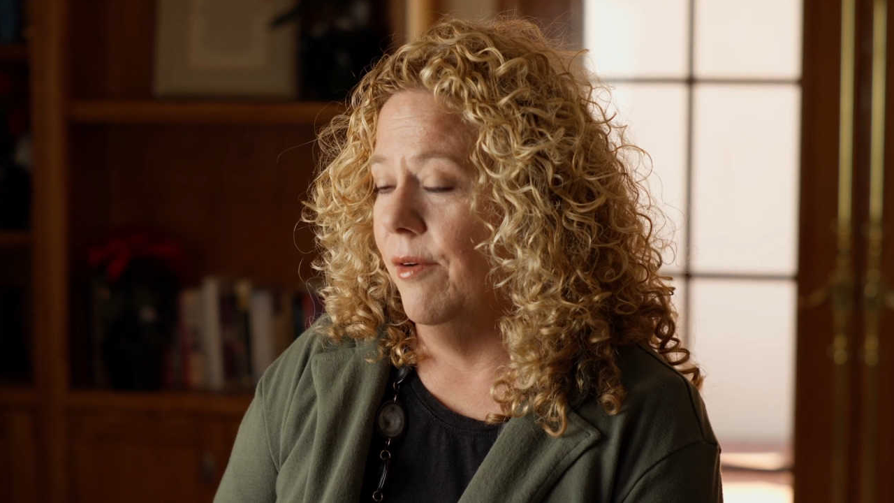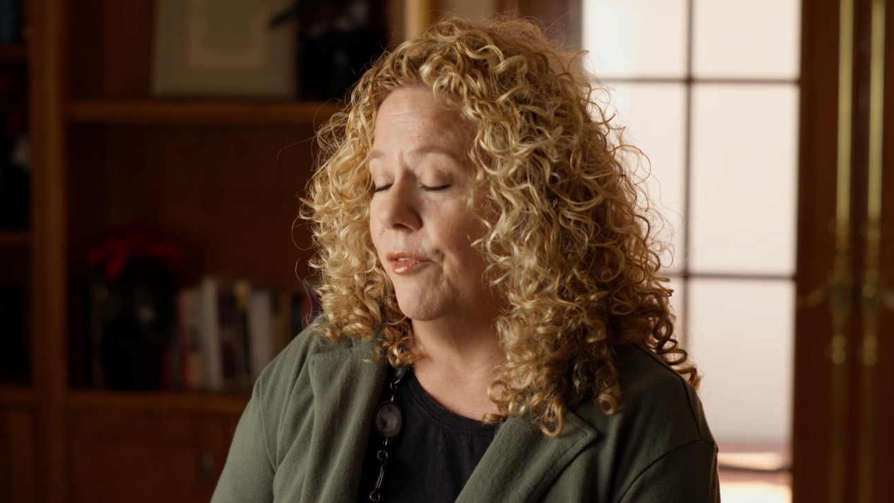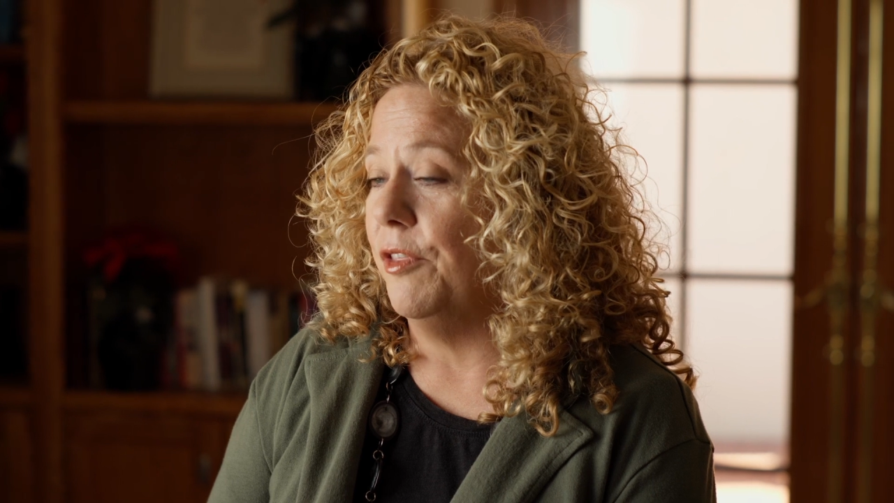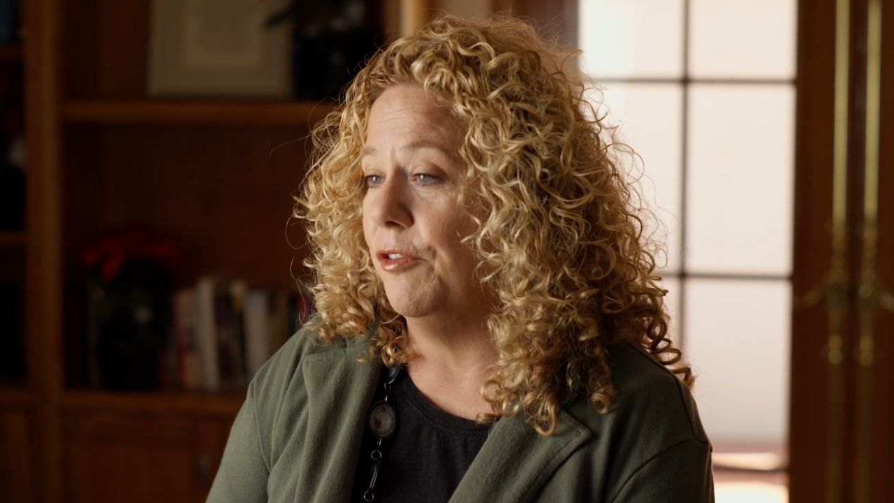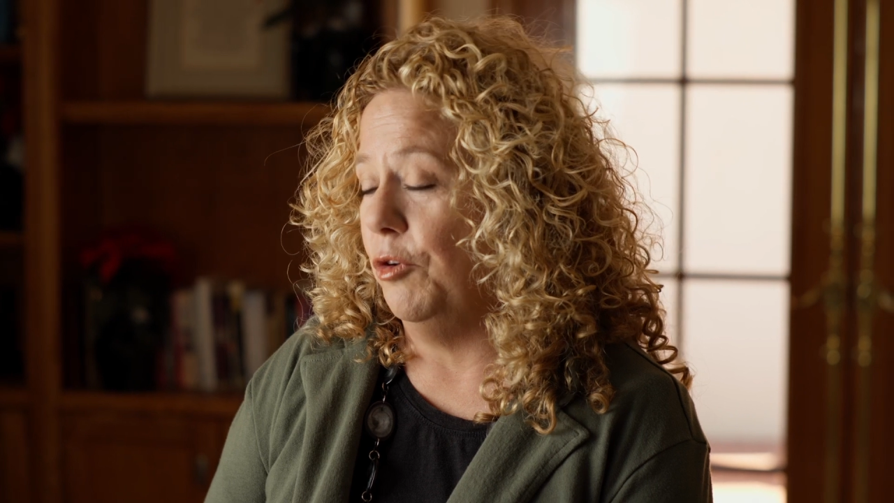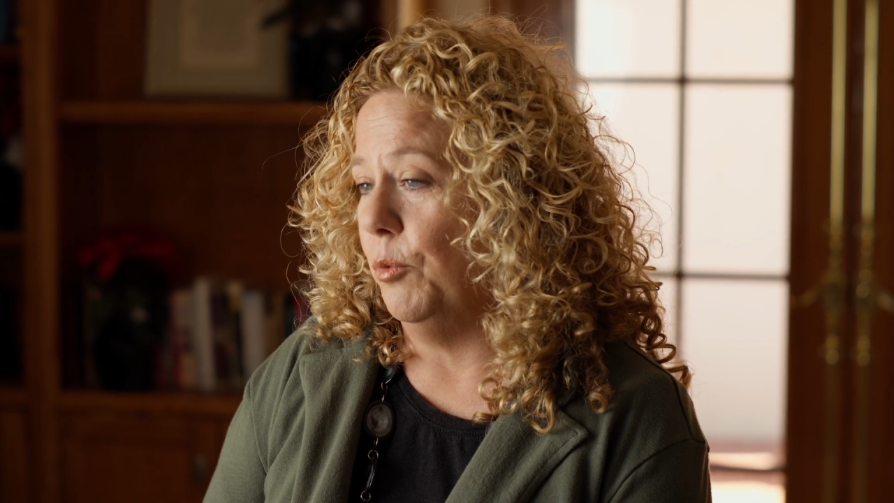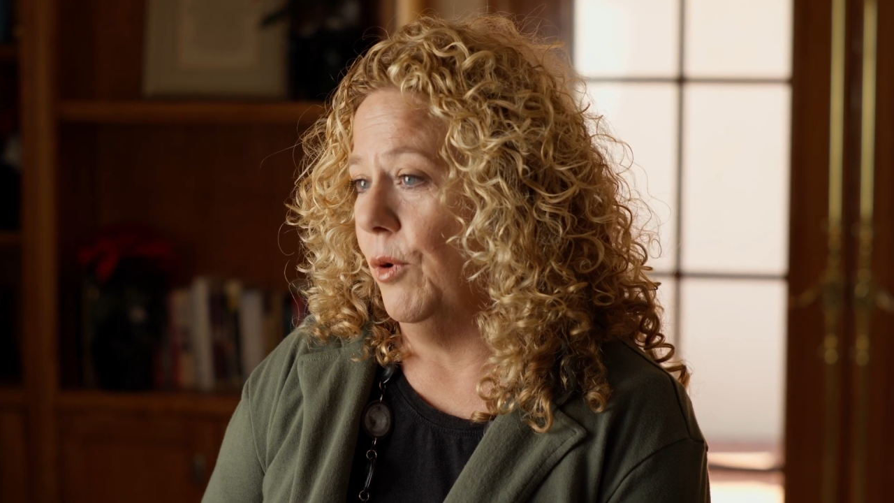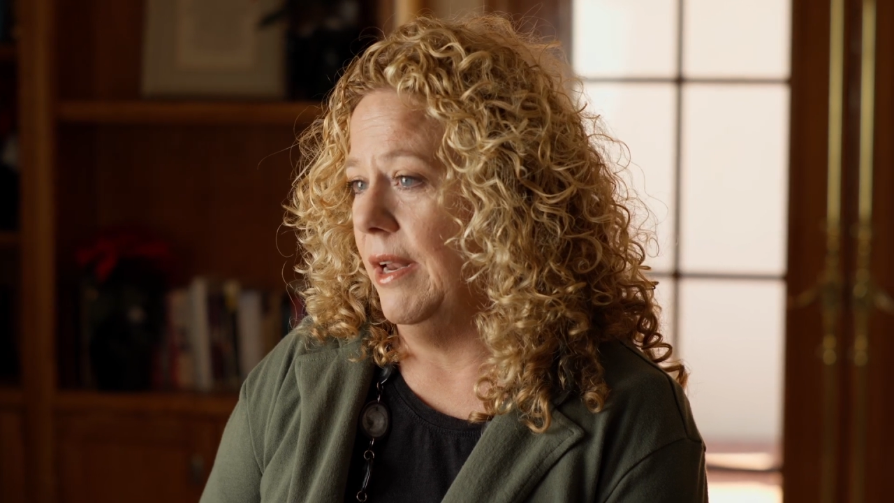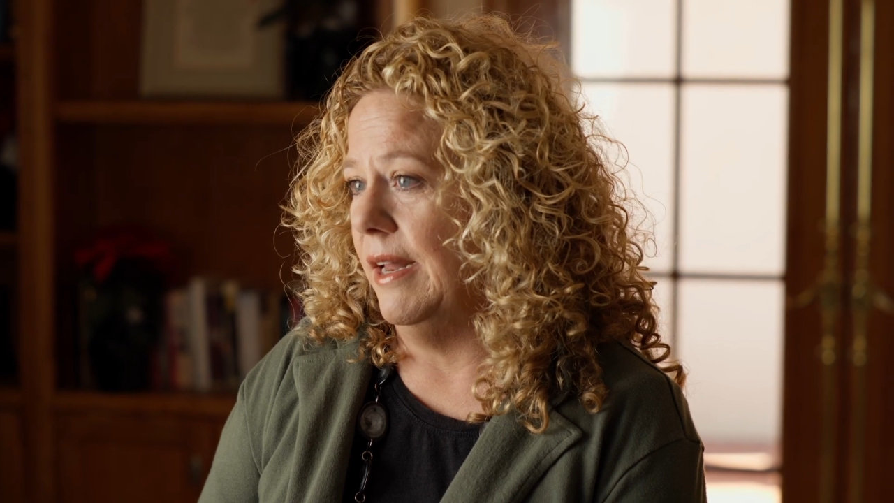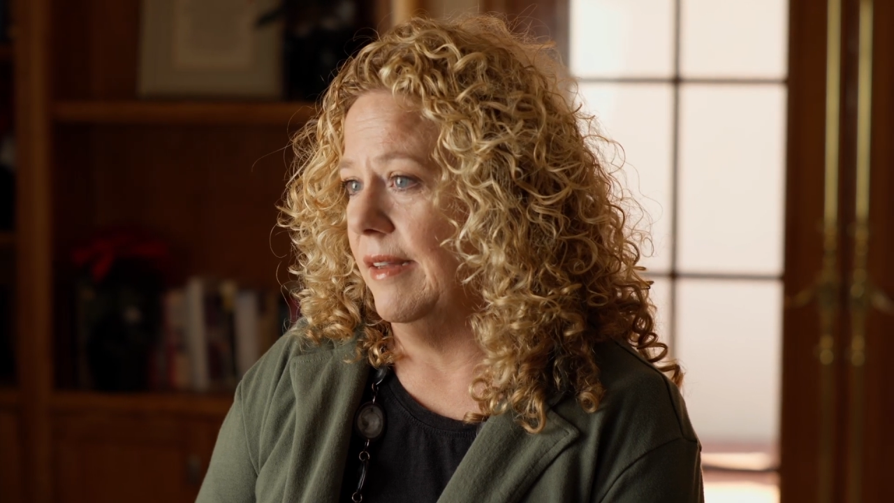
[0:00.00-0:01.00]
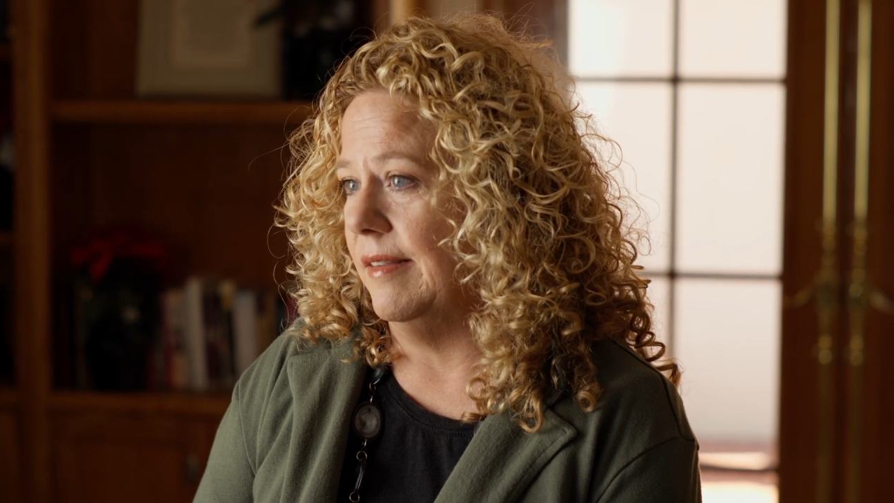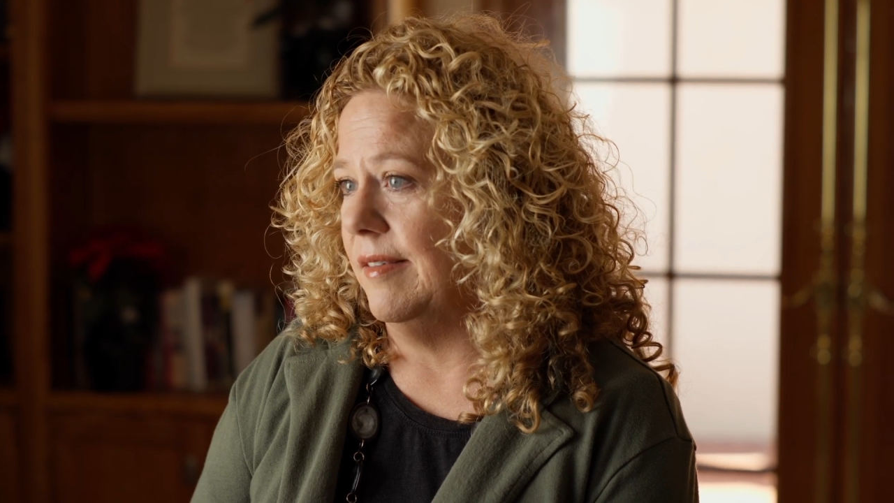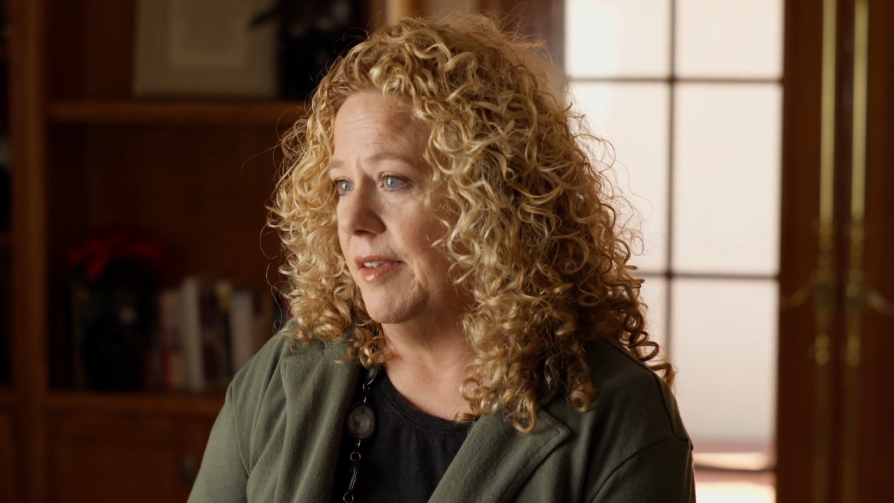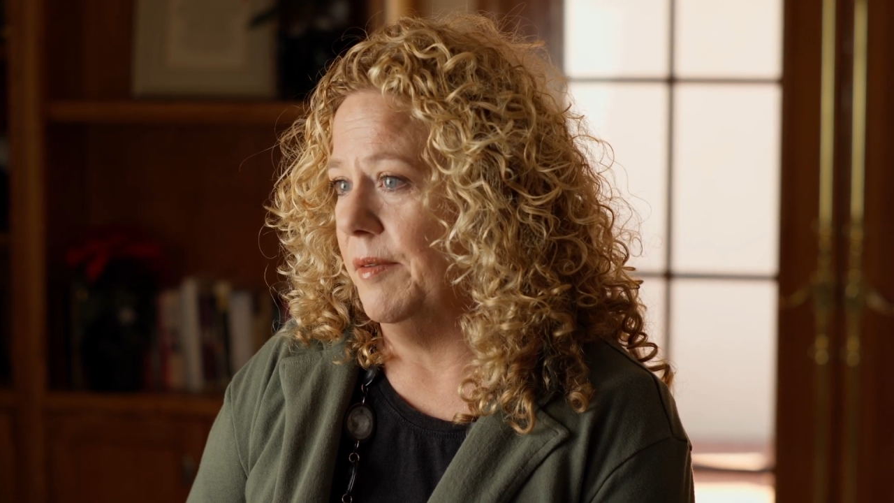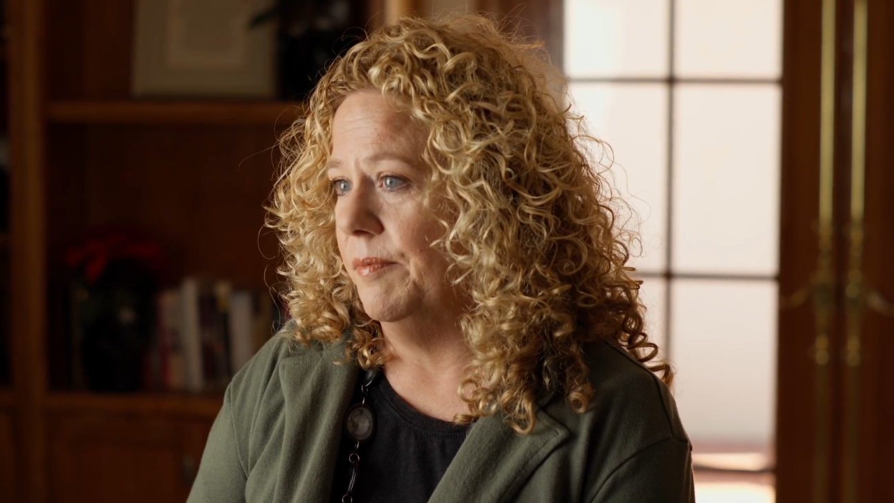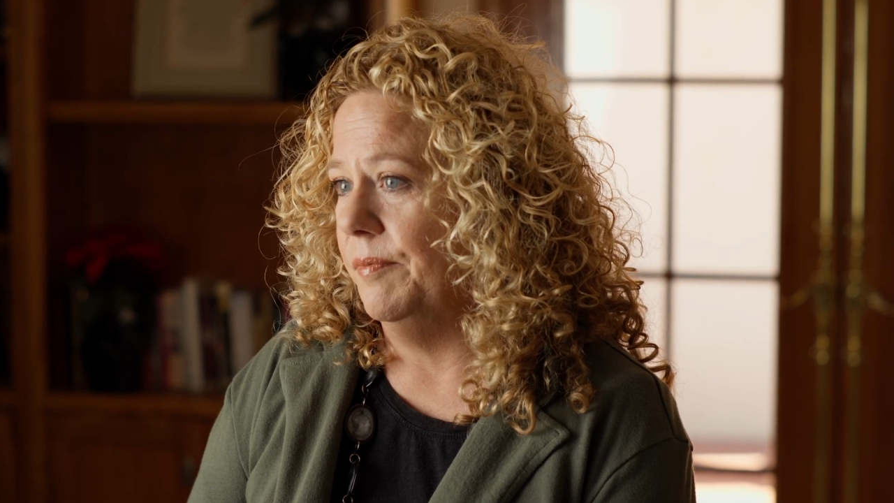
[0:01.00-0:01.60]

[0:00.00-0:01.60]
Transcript: for the superintendency.